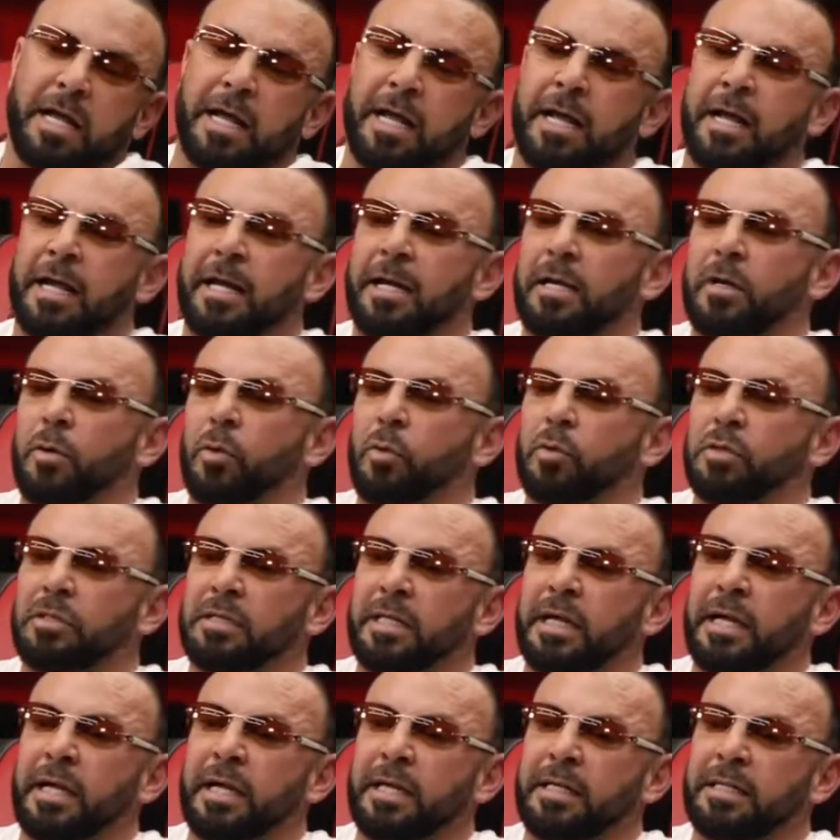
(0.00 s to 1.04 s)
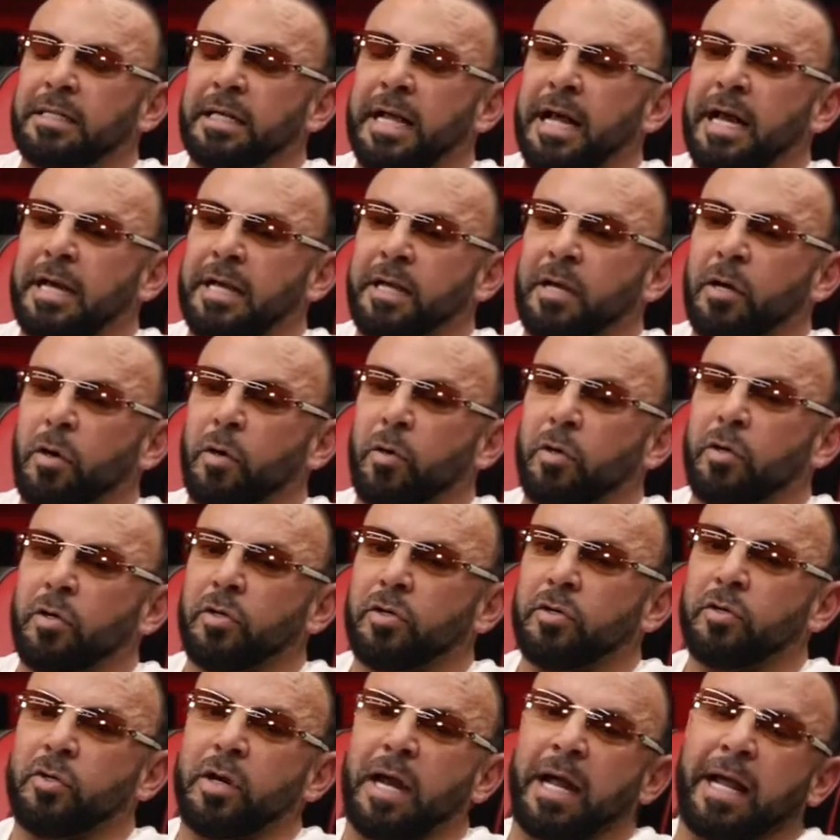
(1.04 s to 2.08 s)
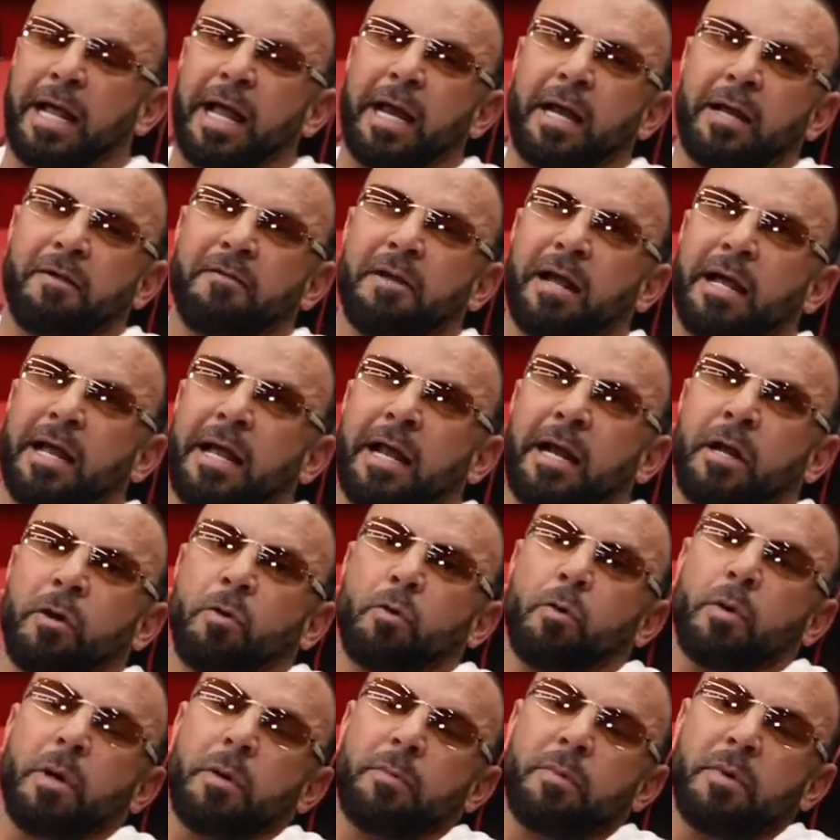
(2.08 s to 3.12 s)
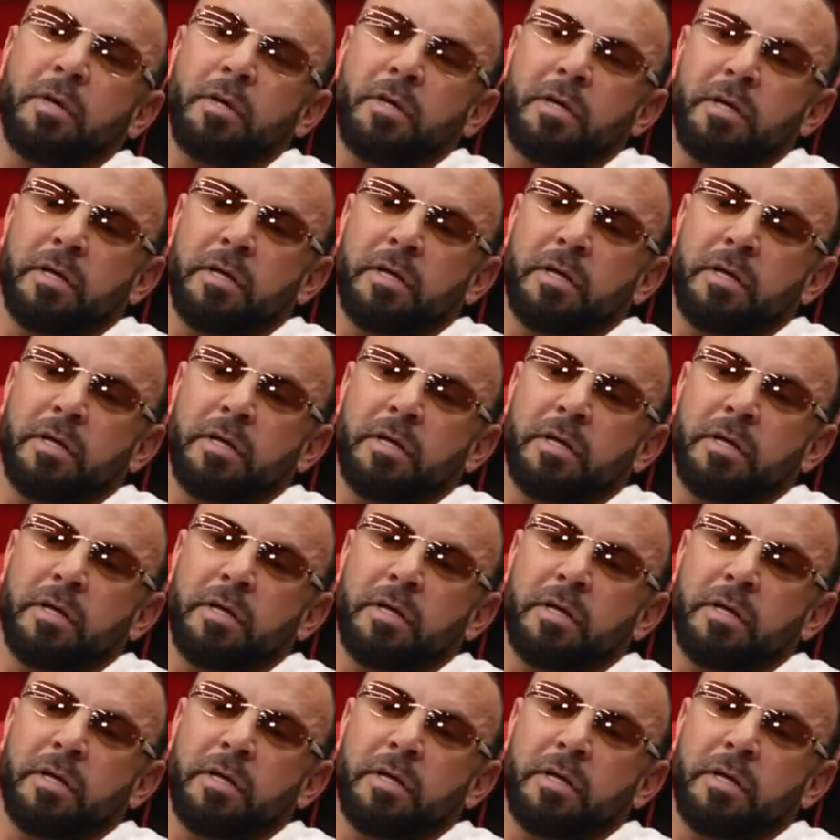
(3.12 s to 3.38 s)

and those things that, you know, you do. I gotta grow up.